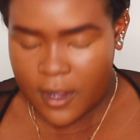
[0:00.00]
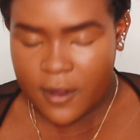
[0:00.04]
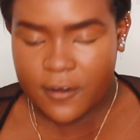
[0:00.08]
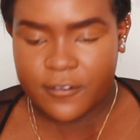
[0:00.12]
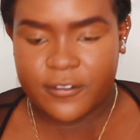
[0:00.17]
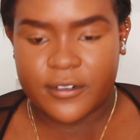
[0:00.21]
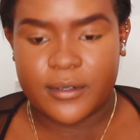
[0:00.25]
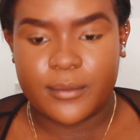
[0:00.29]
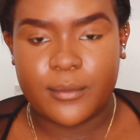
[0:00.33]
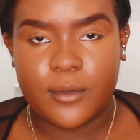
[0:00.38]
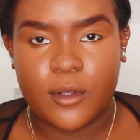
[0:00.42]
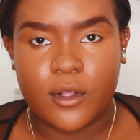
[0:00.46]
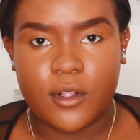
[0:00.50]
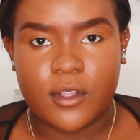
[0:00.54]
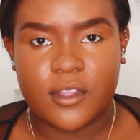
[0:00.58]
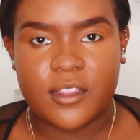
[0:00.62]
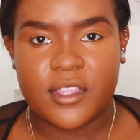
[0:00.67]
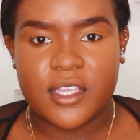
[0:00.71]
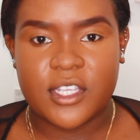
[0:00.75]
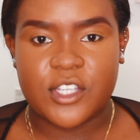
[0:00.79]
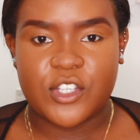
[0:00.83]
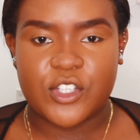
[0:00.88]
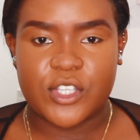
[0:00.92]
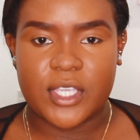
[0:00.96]
From all
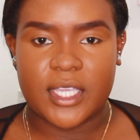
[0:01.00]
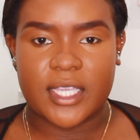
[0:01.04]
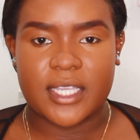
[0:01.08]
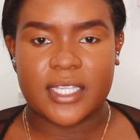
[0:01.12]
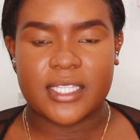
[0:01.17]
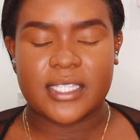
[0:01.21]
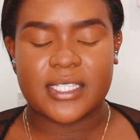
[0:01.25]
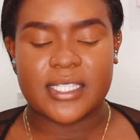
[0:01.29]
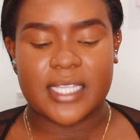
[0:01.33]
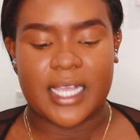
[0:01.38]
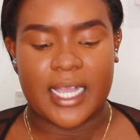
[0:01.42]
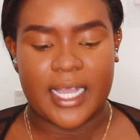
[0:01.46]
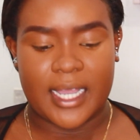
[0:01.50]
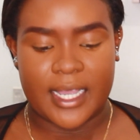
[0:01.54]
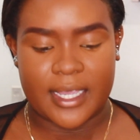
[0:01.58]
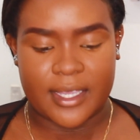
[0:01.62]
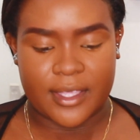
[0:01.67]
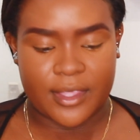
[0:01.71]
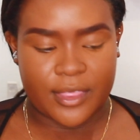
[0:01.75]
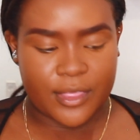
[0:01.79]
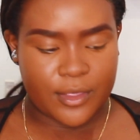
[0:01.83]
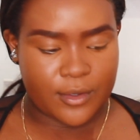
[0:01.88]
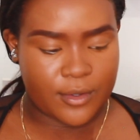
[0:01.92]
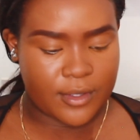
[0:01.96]
the shades,
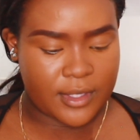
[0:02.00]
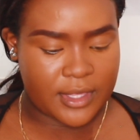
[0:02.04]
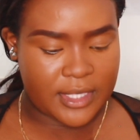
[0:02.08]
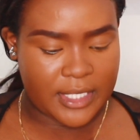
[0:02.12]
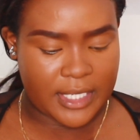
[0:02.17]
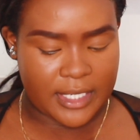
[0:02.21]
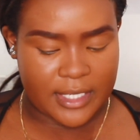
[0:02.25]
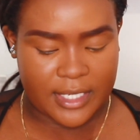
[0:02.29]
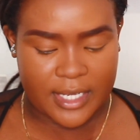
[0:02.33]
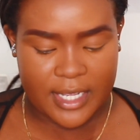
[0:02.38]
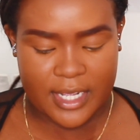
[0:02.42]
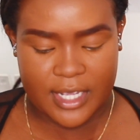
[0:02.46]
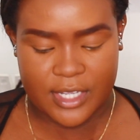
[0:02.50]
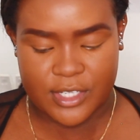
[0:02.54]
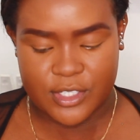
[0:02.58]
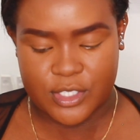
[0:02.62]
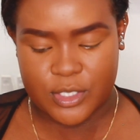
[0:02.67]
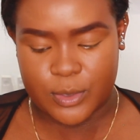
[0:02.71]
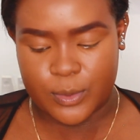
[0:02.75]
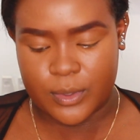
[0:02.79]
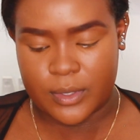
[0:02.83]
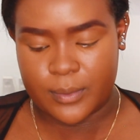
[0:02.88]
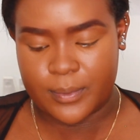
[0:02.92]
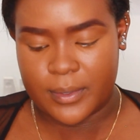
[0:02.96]
I thought that
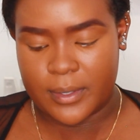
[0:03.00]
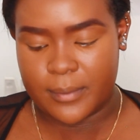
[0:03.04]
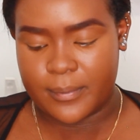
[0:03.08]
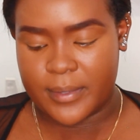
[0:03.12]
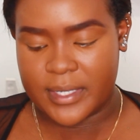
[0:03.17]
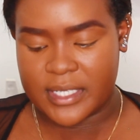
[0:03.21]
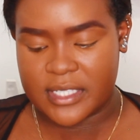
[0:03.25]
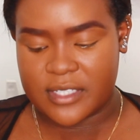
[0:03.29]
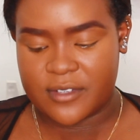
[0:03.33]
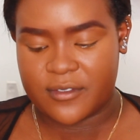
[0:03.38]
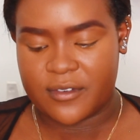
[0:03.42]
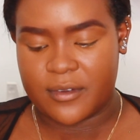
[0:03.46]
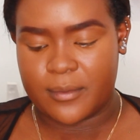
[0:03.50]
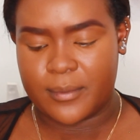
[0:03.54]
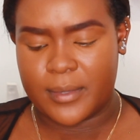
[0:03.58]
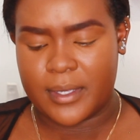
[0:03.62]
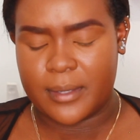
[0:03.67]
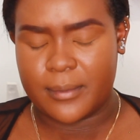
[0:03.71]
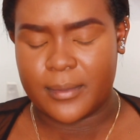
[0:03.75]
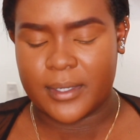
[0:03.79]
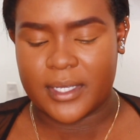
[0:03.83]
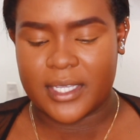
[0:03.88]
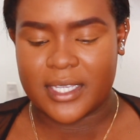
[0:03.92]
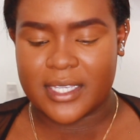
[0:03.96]
Cashew would be best for
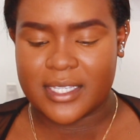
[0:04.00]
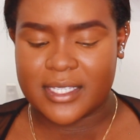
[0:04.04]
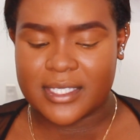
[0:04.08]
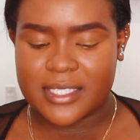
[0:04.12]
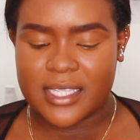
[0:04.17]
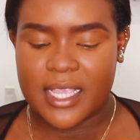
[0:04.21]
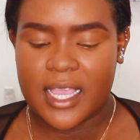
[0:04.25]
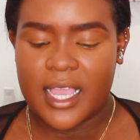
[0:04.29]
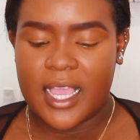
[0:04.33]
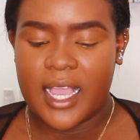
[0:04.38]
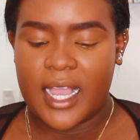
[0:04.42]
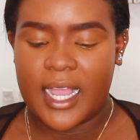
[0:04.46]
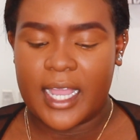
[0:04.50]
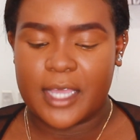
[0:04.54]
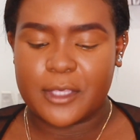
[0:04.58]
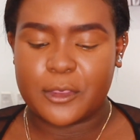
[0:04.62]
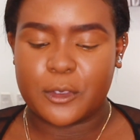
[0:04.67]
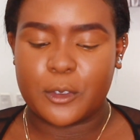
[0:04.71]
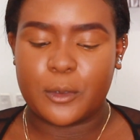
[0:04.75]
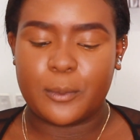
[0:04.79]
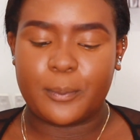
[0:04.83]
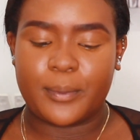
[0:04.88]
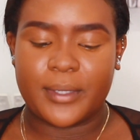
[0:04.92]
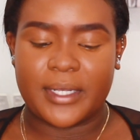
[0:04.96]
me because I
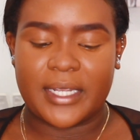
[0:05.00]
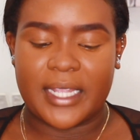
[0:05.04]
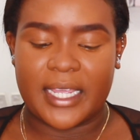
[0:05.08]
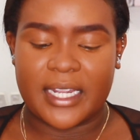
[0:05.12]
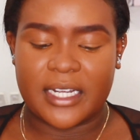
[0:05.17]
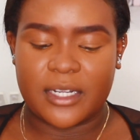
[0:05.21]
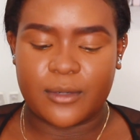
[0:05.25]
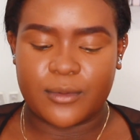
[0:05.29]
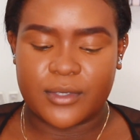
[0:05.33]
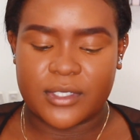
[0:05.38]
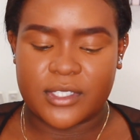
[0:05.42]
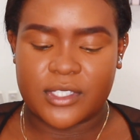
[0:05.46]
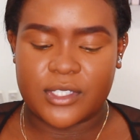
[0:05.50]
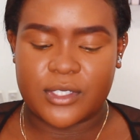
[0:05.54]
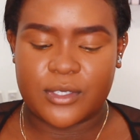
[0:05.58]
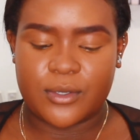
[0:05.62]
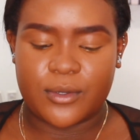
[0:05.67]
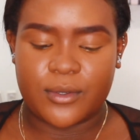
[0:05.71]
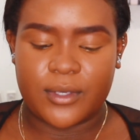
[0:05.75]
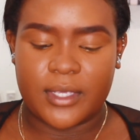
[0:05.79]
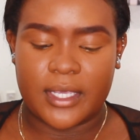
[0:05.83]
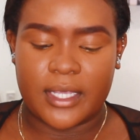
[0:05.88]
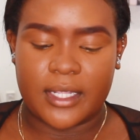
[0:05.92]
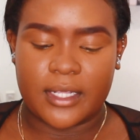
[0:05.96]
thought banana was
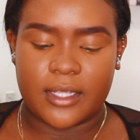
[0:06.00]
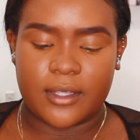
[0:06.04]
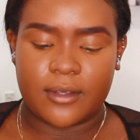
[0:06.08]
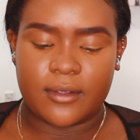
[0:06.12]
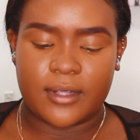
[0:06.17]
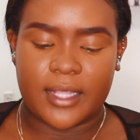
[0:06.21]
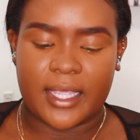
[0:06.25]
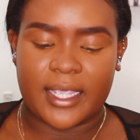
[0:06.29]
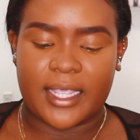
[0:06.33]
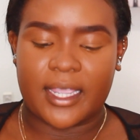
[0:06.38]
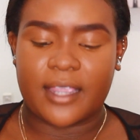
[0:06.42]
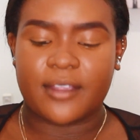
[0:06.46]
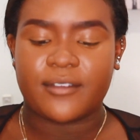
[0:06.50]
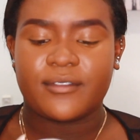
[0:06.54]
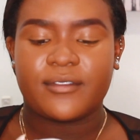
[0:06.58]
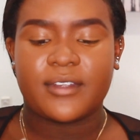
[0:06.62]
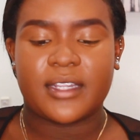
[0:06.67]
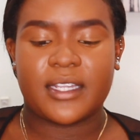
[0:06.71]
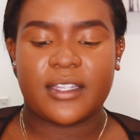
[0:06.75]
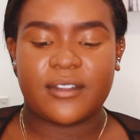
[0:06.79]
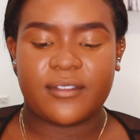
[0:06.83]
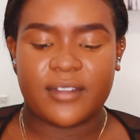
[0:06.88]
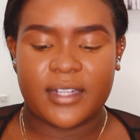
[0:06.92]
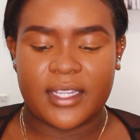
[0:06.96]
too yellow. Like
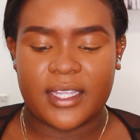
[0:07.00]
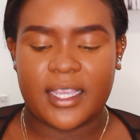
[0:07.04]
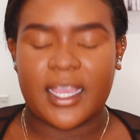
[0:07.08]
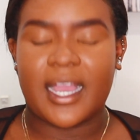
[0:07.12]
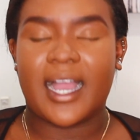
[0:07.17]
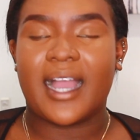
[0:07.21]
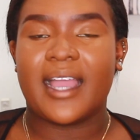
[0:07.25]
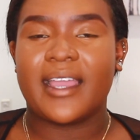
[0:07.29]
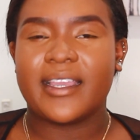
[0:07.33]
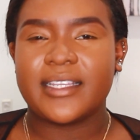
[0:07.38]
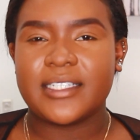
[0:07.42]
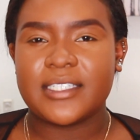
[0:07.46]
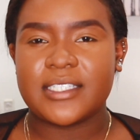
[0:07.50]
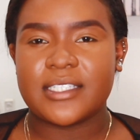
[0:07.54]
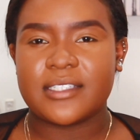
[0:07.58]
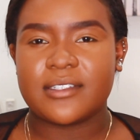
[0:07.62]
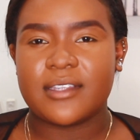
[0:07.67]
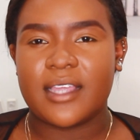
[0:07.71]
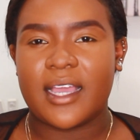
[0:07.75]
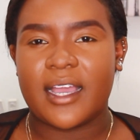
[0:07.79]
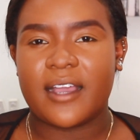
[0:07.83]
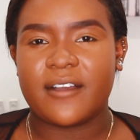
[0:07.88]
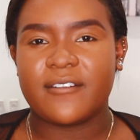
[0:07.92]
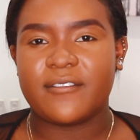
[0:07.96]
I
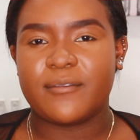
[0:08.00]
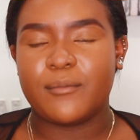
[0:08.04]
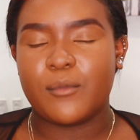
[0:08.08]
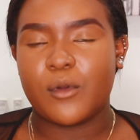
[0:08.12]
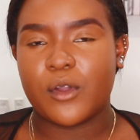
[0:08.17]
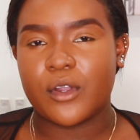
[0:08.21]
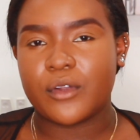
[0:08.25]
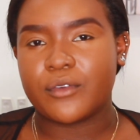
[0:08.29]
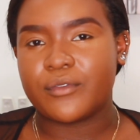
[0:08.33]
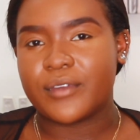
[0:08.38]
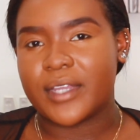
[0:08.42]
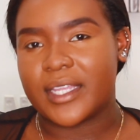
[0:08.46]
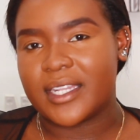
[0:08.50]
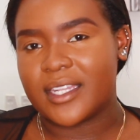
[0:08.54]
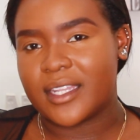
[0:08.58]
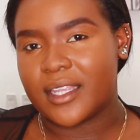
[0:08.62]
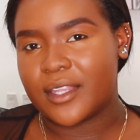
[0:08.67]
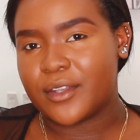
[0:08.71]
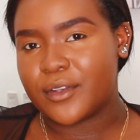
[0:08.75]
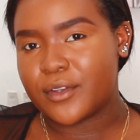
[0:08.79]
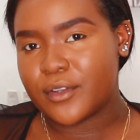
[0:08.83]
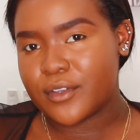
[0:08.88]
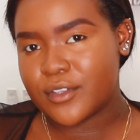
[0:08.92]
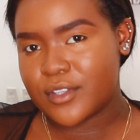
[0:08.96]
have more red
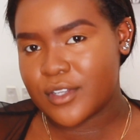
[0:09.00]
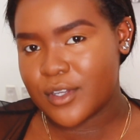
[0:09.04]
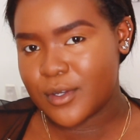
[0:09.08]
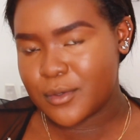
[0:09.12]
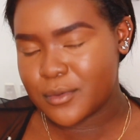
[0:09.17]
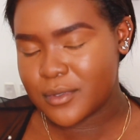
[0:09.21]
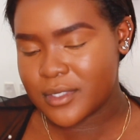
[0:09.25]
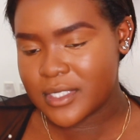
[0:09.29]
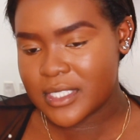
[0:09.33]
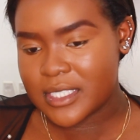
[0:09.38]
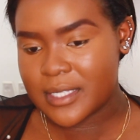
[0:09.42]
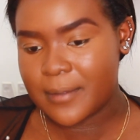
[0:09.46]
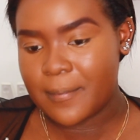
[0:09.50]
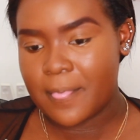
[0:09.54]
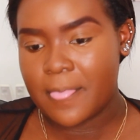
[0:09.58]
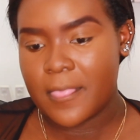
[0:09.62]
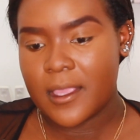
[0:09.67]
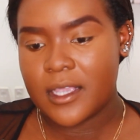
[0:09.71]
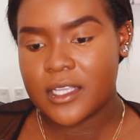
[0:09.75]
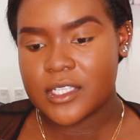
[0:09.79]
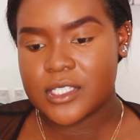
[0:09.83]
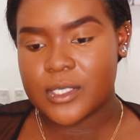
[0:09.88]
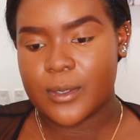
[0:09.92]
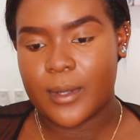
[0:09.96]
undertones,
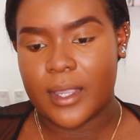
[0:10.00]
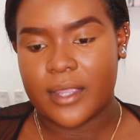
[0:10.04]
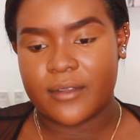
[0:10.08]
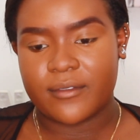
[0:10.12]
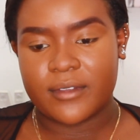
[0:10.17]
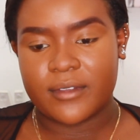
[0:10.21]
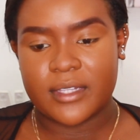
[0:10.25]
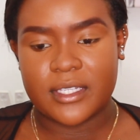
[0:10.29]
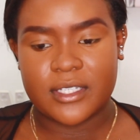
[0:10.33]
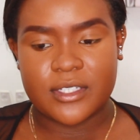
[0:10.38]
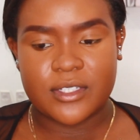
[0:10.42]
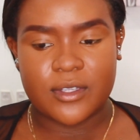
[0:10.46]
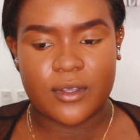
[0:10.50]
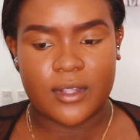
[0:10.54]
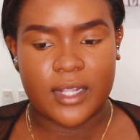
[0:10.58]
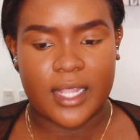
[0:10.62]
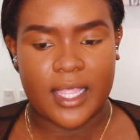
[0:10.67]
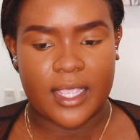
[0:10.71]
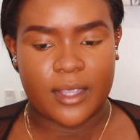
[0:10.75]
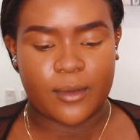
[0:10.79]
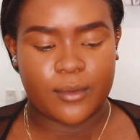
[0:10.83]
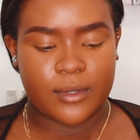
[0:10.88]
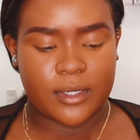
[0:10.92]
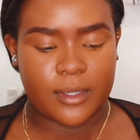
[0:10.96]
so I really don't
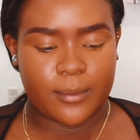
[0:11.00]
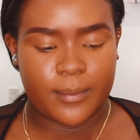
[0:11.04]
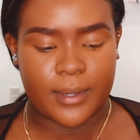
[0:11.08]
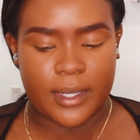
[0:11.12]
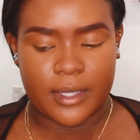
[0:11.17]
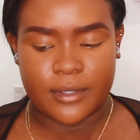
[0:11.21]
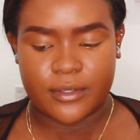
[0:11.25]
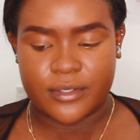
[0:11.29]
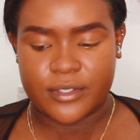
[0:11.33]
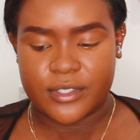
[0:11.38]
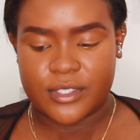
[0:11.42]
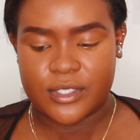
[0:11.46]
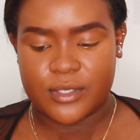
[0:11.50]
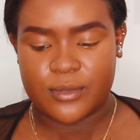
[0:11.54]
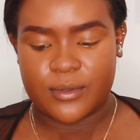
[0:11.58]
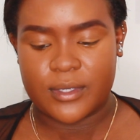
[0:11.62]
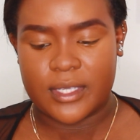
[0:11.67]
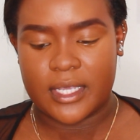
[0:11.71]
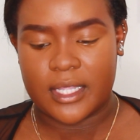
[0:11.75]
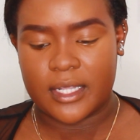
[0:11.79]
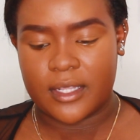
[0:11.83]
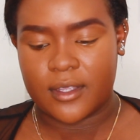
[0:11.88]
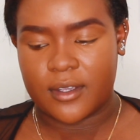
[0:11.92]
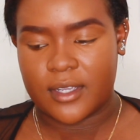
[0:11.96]
like when the powder is too
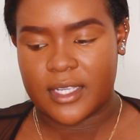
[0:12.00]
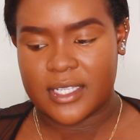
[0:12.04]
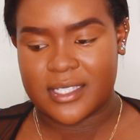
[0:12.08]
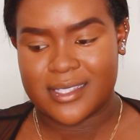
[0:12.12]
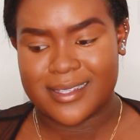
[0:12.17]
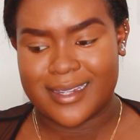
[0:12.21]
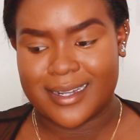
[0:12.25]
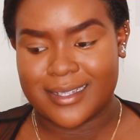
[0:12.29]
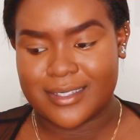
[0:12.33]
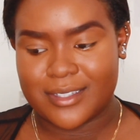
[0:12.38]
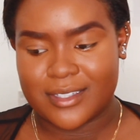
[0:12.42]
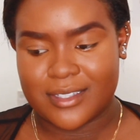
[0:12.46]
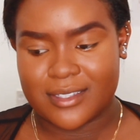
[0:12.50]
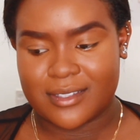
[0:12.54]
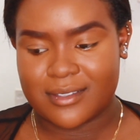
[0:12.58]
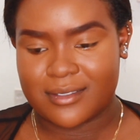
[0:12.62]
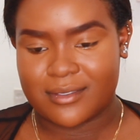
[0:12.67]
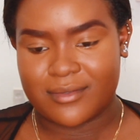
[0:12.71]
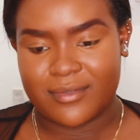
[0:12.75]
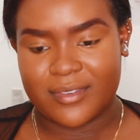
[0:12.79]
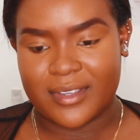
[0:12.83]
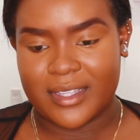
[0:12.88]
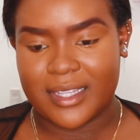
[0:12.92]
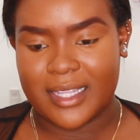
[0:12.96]
yellow because I just
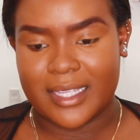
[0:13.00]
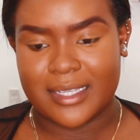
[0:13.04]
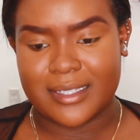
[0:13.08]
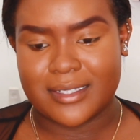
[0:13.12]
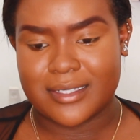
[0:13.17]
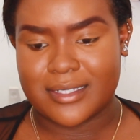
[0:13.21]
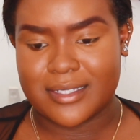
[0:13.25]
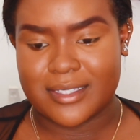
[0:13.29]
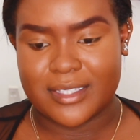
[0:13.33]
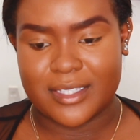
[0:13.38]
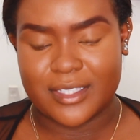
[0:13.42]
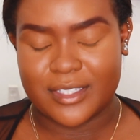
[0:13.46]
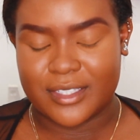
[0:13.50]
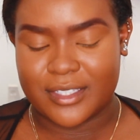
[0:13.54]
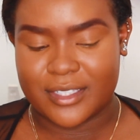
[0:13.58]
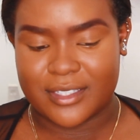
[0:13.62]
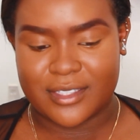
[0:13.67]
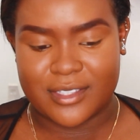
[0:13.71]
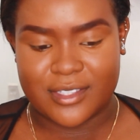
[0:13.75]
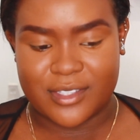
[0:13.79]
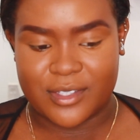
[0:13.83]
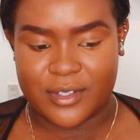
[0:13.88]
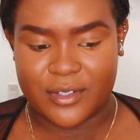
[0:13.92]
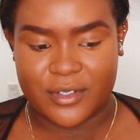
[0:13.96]
feel like it doesn't
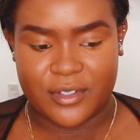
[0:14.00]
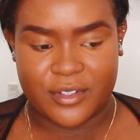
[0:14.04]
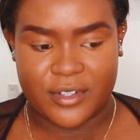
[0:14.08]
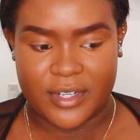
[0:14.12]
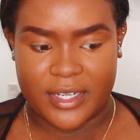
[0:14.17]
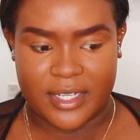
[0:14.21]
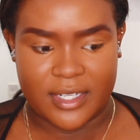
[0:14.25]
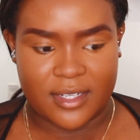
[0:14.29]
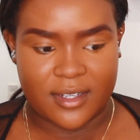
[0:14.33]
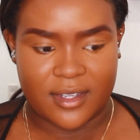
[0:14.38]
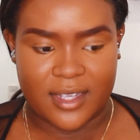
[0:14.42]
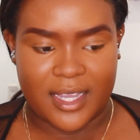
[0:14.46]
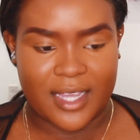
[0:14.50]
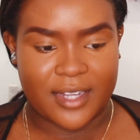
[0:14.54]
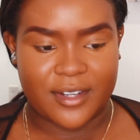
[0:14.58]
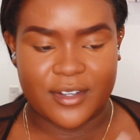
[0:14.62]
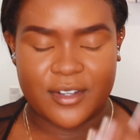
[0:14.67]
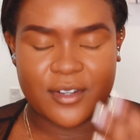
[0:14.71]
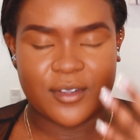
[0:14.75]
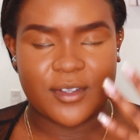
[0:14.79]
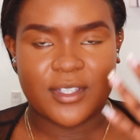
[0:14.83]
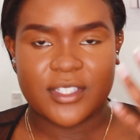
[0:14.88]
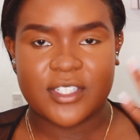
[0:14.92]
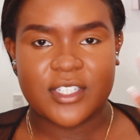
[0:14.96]
look so great. I don't
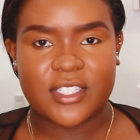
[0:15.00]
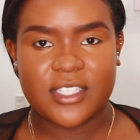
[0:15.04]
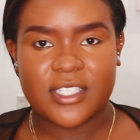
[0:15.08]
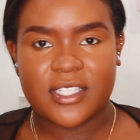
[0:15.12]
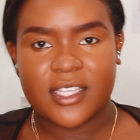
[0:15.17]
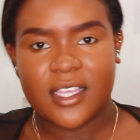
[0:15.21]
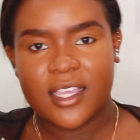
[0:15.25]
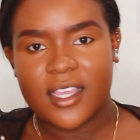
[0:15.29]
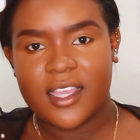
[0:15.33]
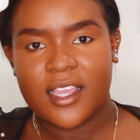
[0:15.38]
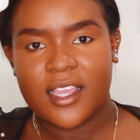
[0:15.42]
know, it just,